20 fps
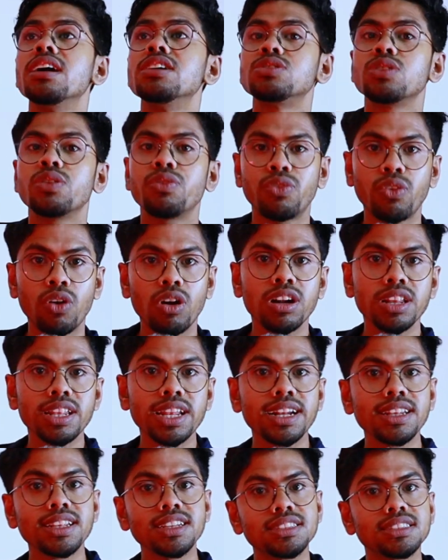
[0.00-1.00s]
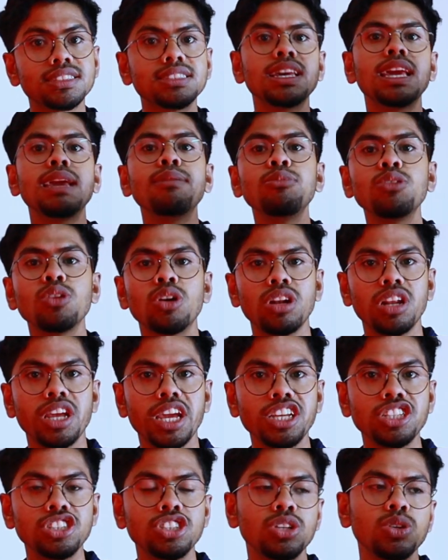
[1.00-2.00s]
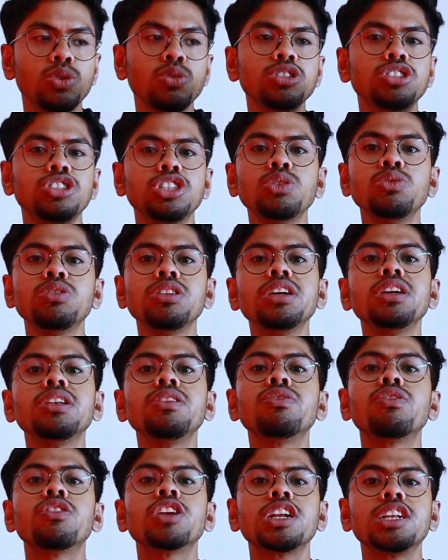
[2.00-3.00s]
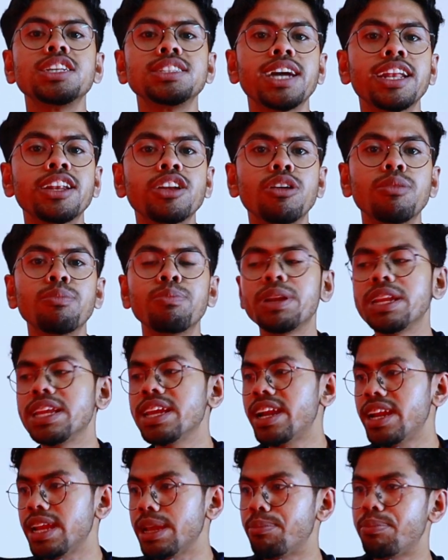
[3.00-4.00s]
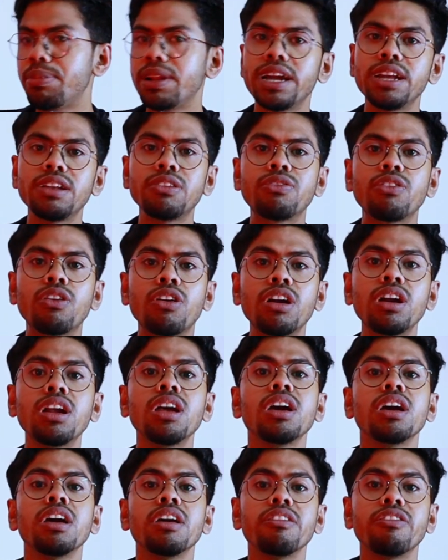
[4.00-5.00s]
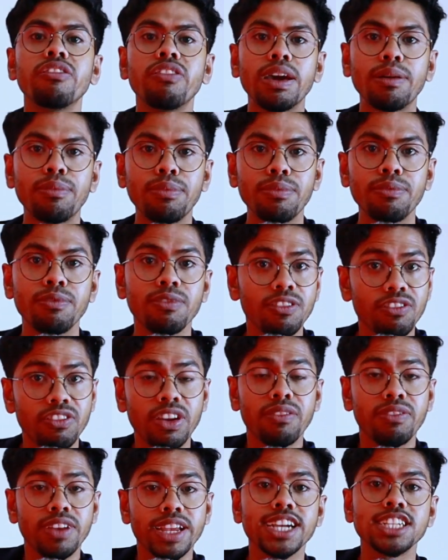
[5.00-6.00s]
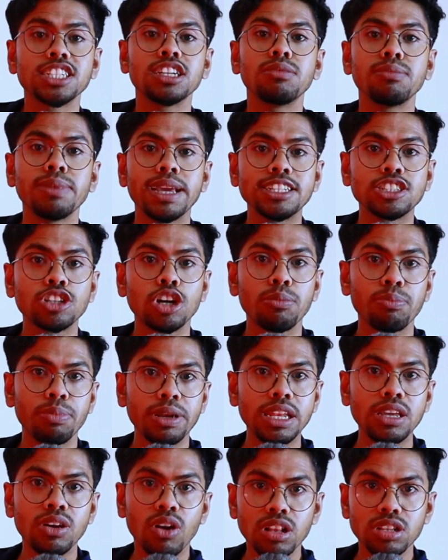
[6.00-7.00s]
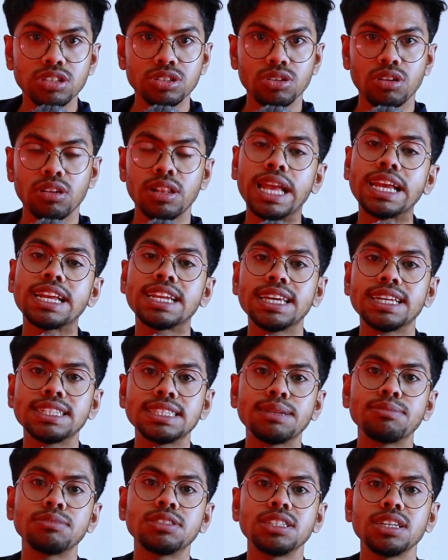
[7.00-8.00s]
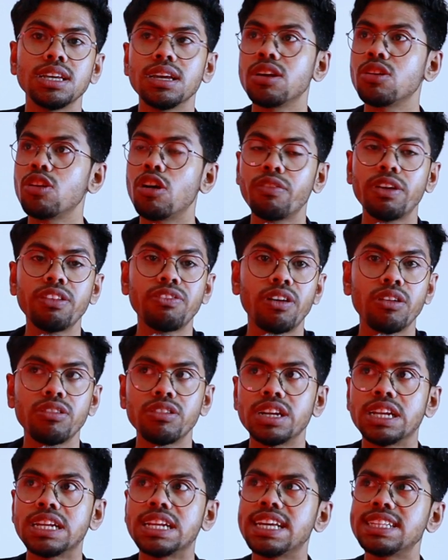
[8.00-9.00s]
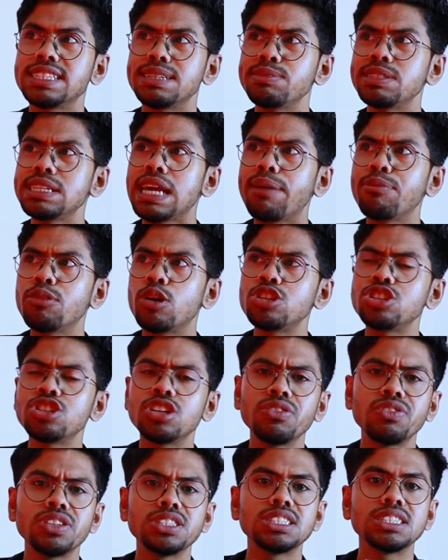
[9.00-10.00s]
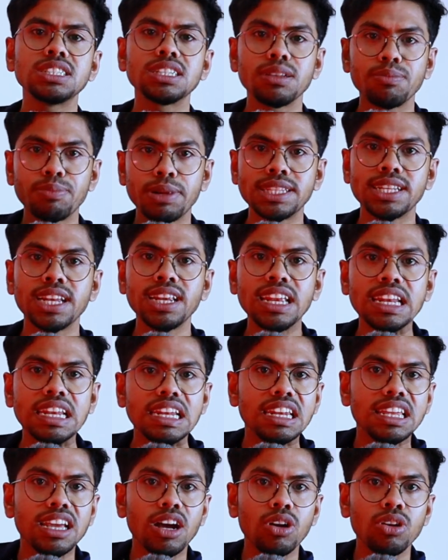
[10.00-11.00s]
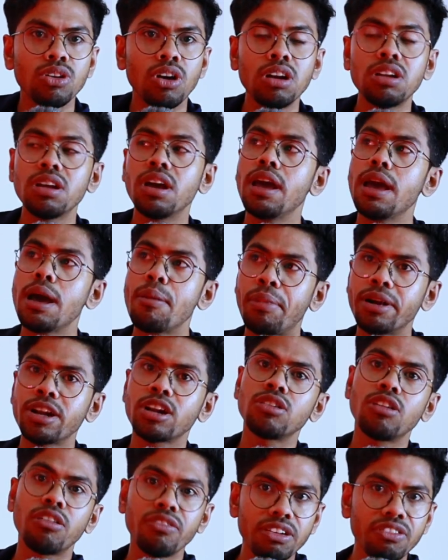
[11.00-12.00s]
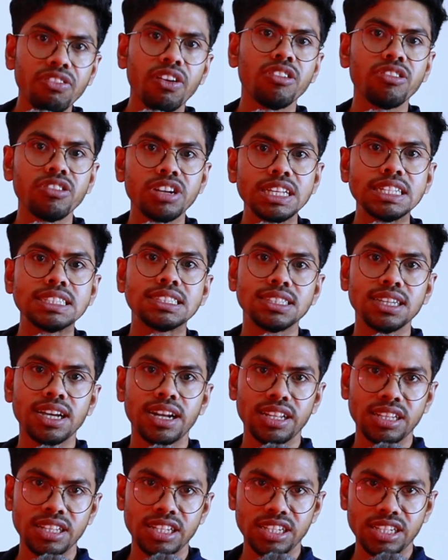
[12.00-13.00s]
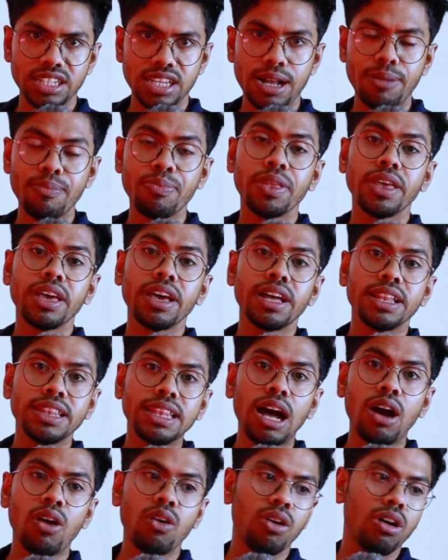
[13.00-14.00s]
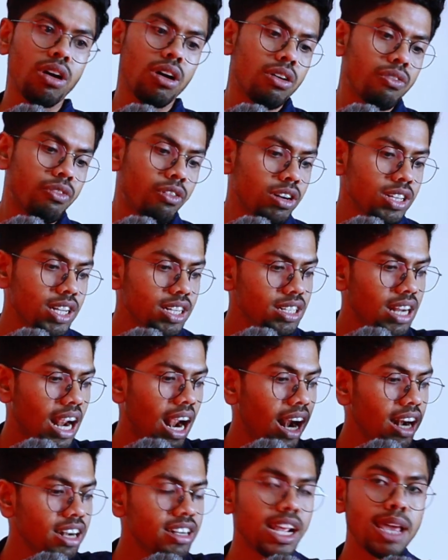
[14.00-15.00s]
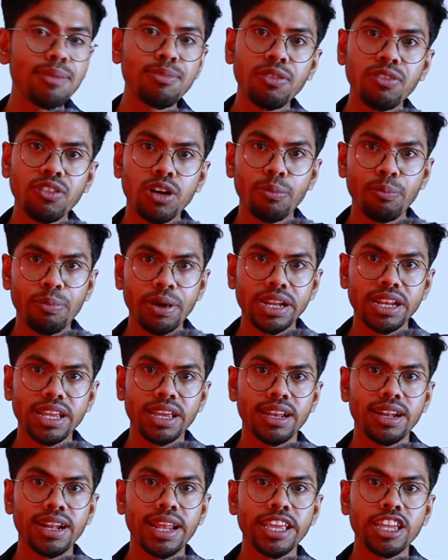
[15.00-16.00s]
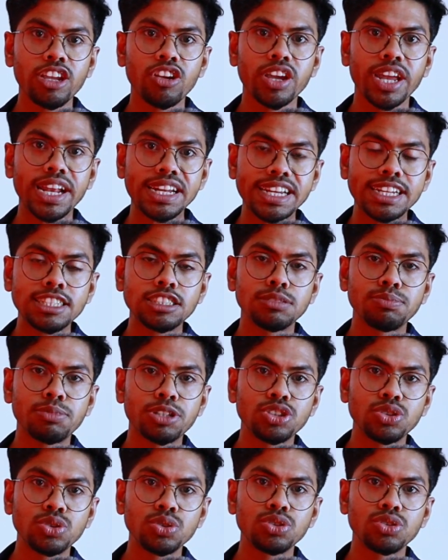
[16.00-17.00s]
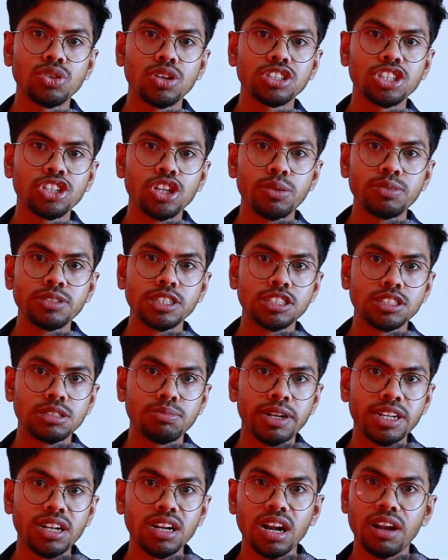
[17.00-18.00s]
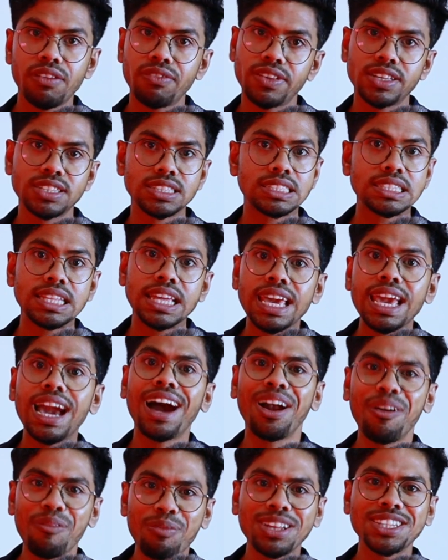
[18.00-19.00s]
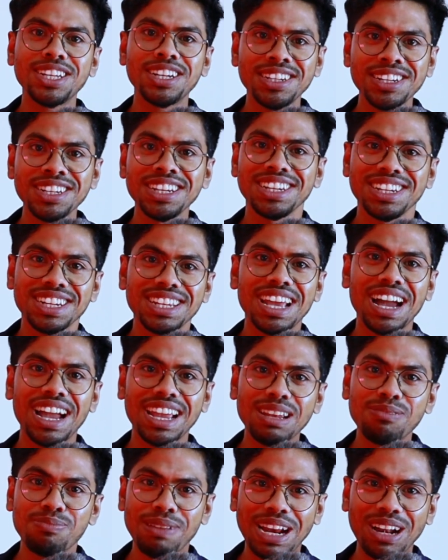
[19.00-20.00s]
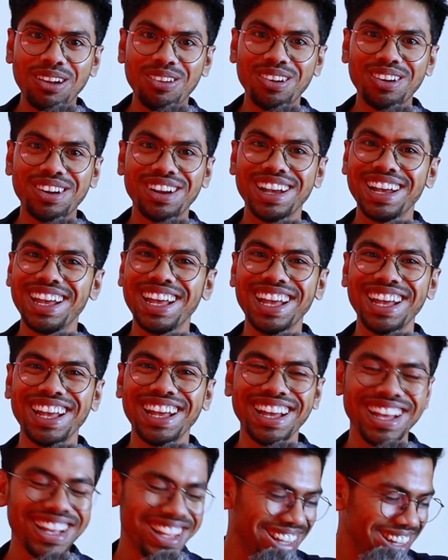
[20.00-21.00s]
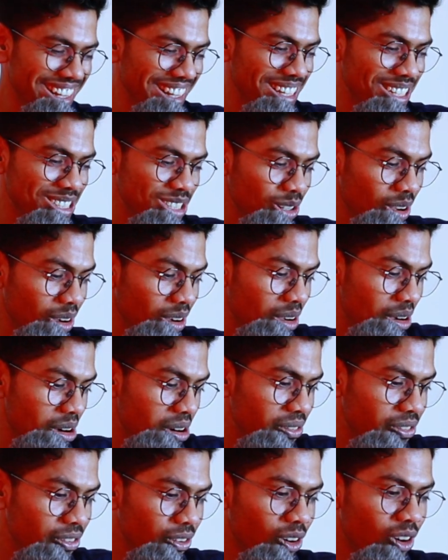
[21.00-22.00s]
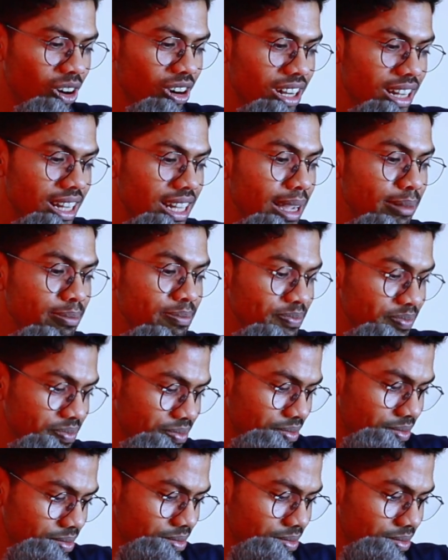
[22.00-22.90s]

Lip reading: So for that, the same knowledge which you need for the design company are applied for fabrication-based company also, like TSMC, Global Foundry. TSMC, I'm not sure if it's present in India or not, but Global Foundry is there in India. Now, for the third type of company, like your Cadence, Percuso, Synopsys, Mental Graphics, they are present in India, in Bangalore. So for them,